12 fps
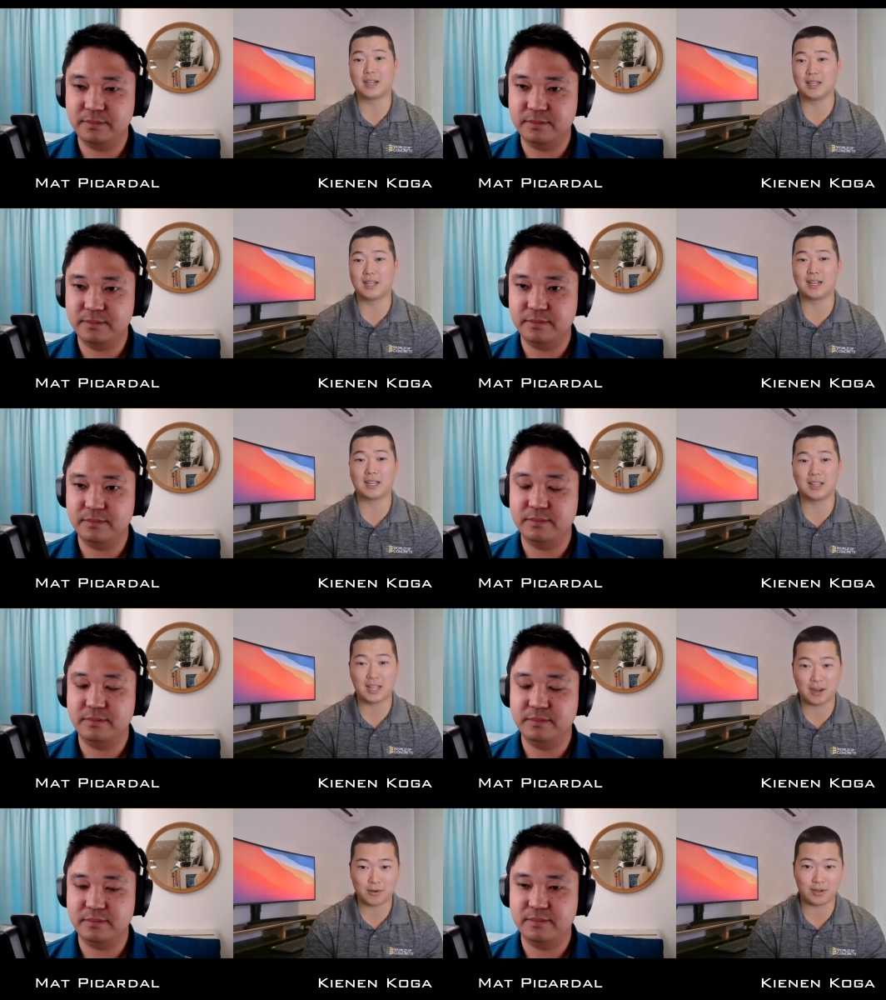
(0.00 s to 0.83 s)
Speaker 1: get a lot of
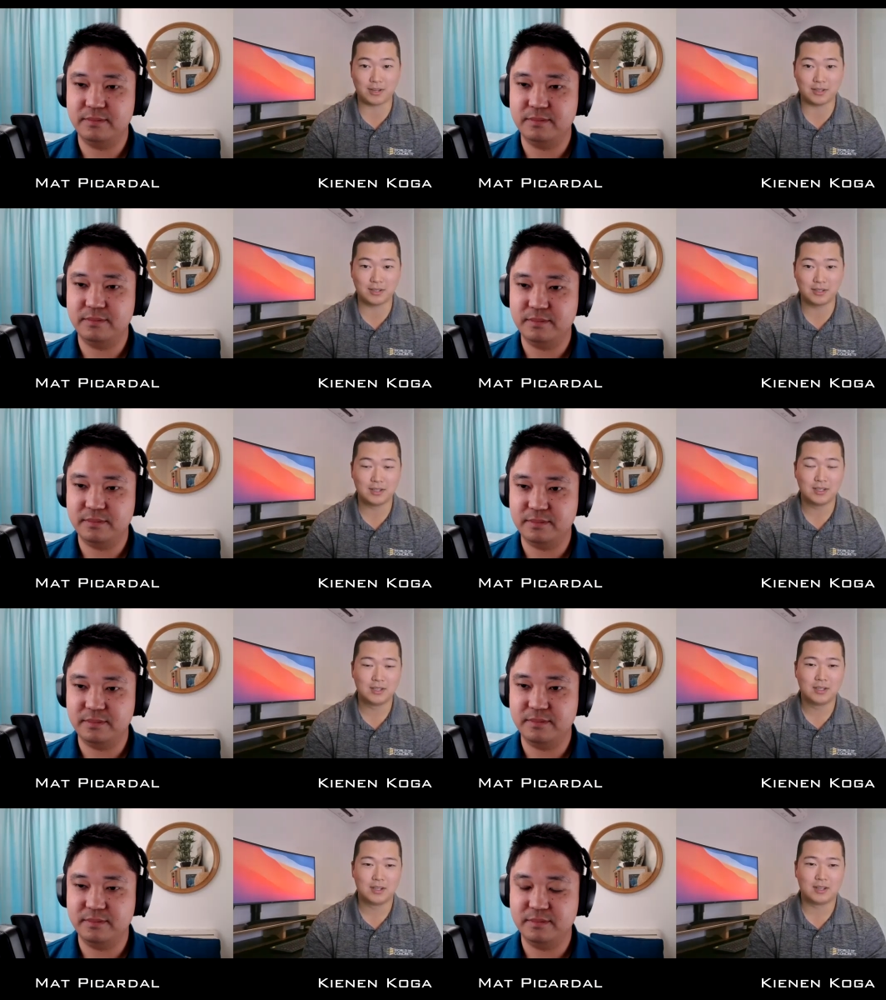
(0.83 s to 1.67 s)
clarity
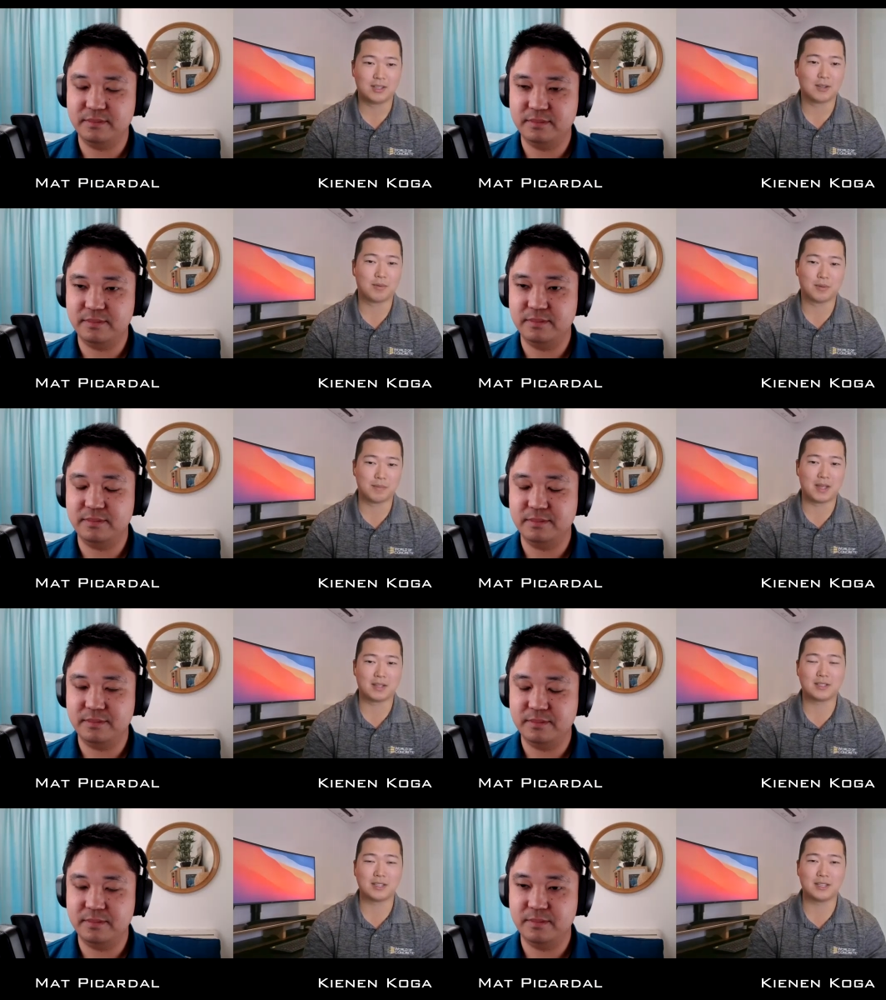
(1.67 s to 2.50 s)
on like what
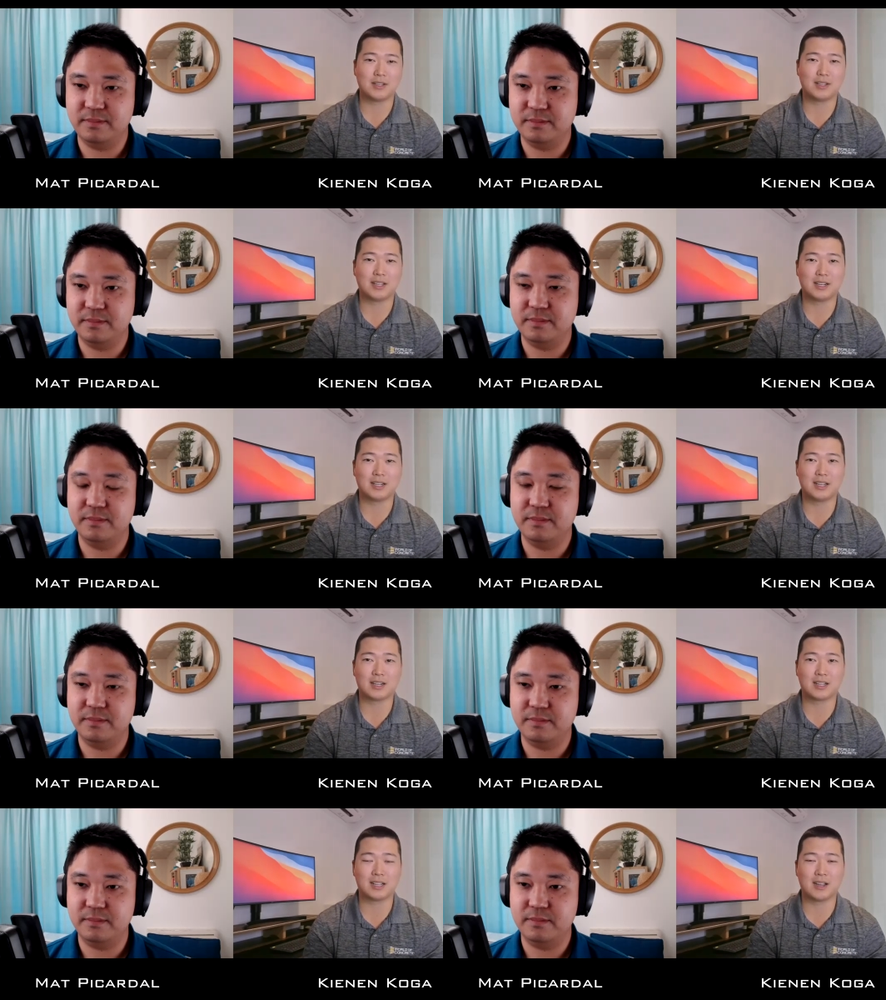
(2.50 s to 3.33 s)
Mat said. You can get a
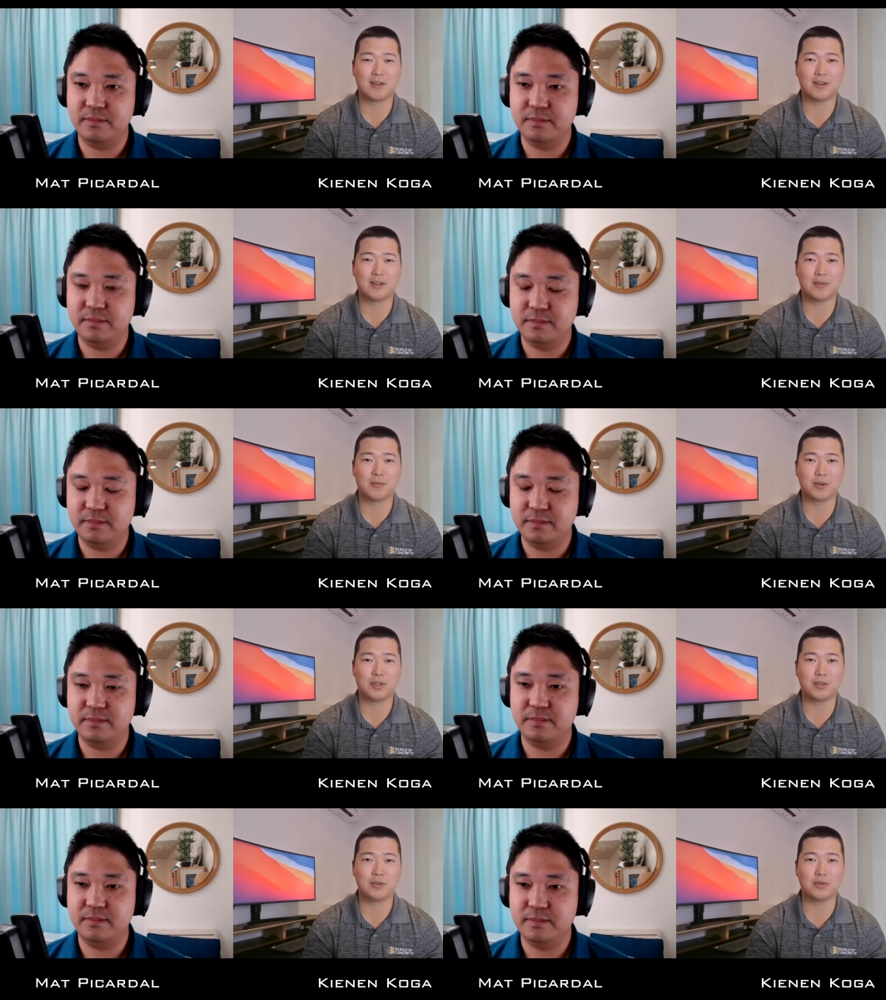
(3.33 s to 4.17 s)
lot of clarity on
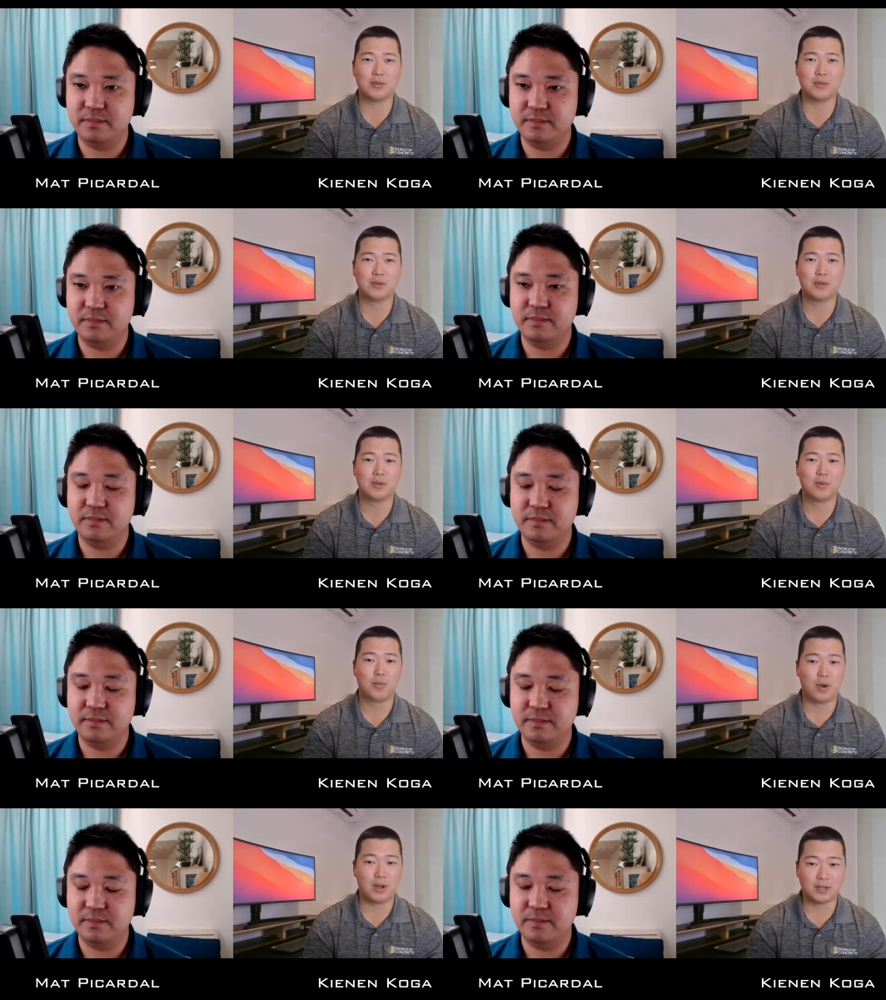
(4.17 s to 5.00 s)
what you
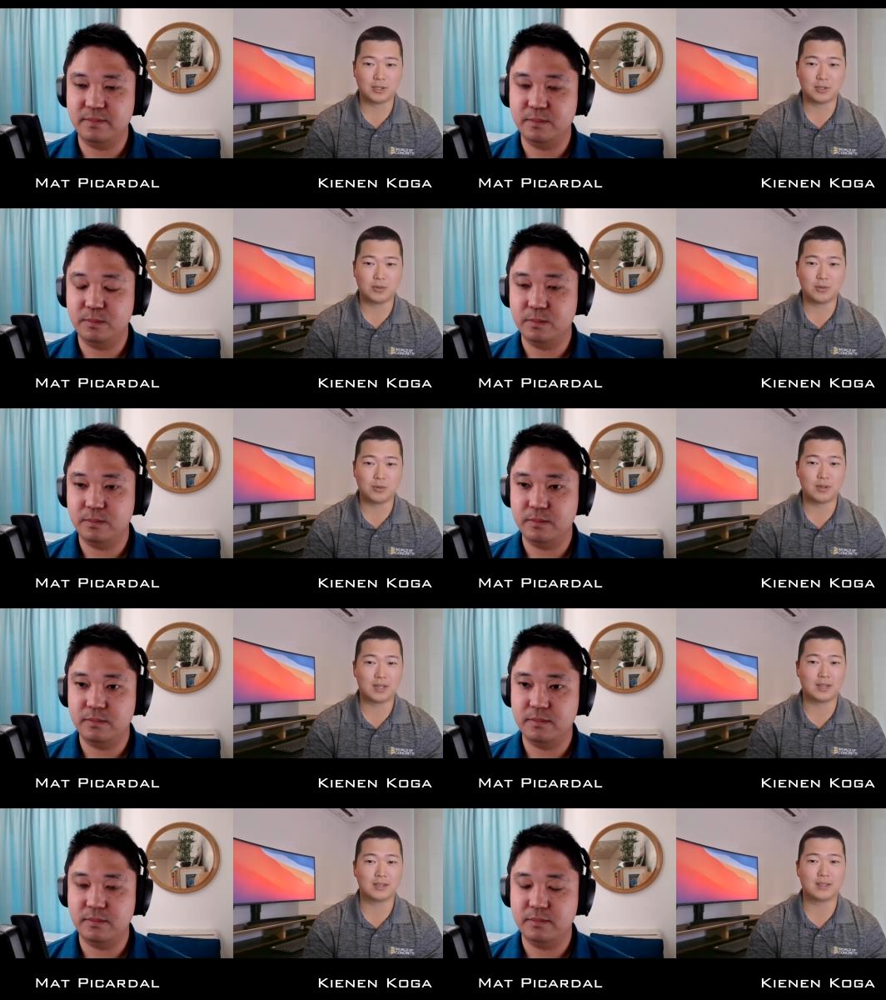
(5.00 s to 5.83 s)
want to
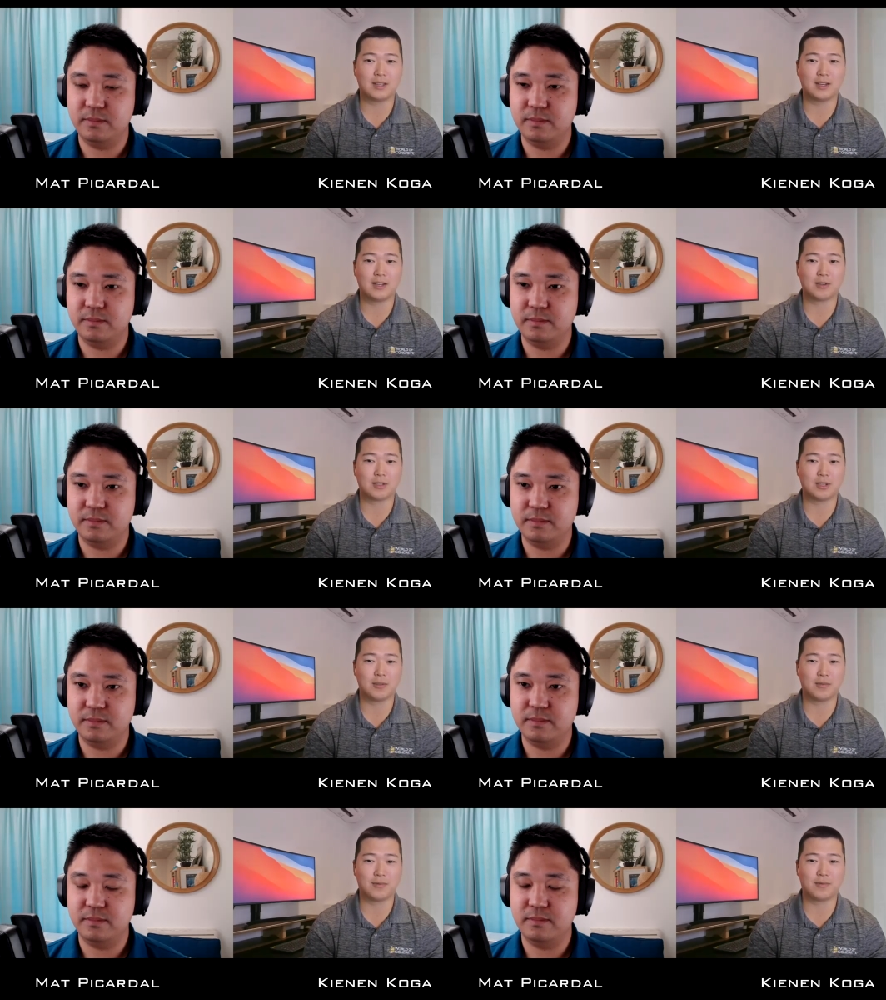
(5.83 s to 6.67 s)
do and getting
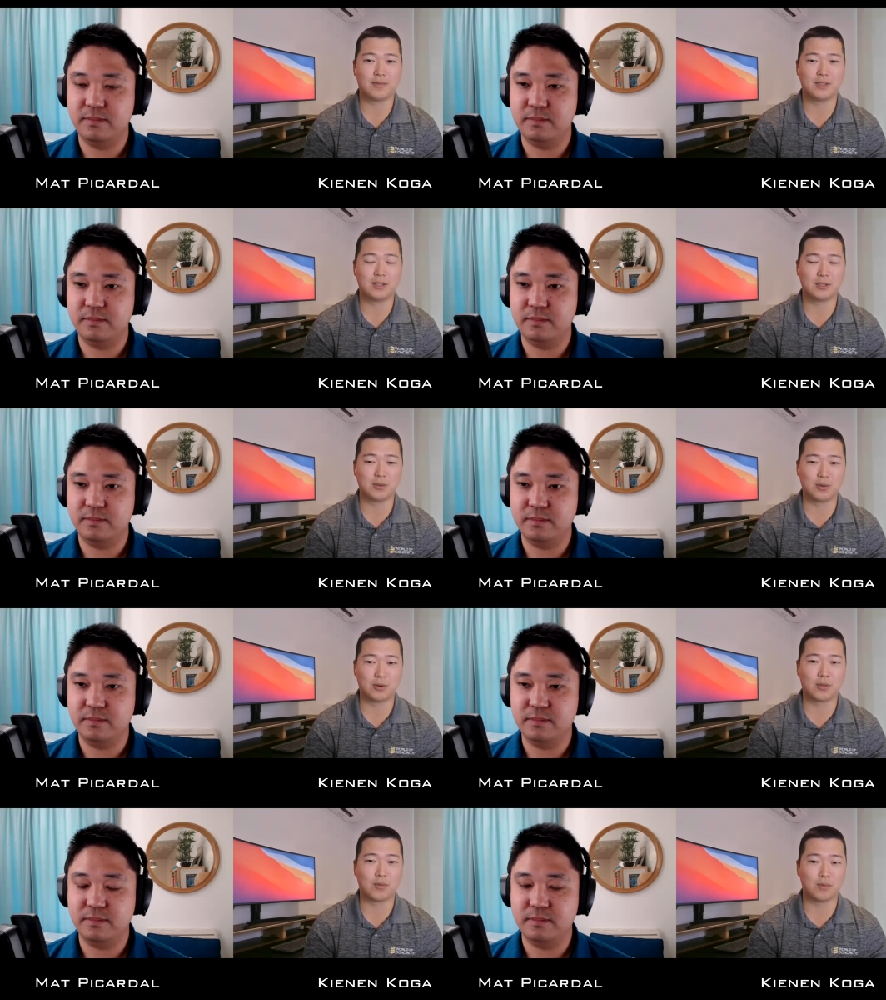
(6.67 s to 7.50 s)
yourself in the
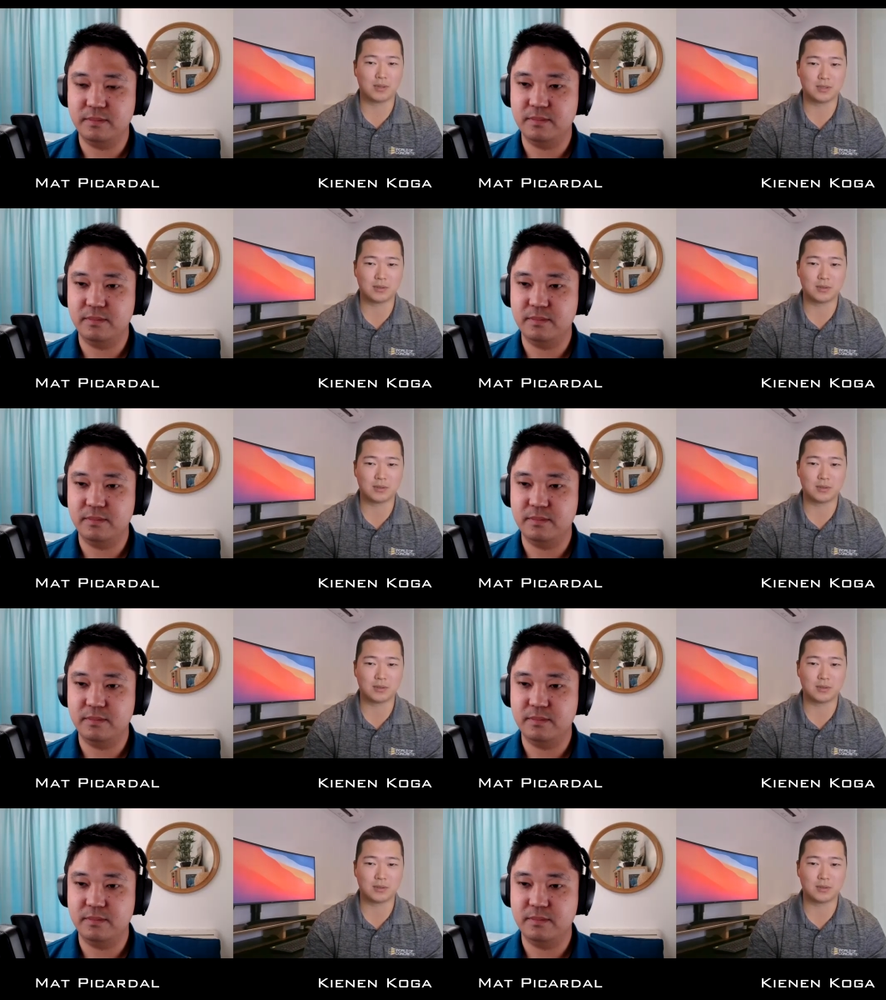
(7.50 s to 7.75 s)
door through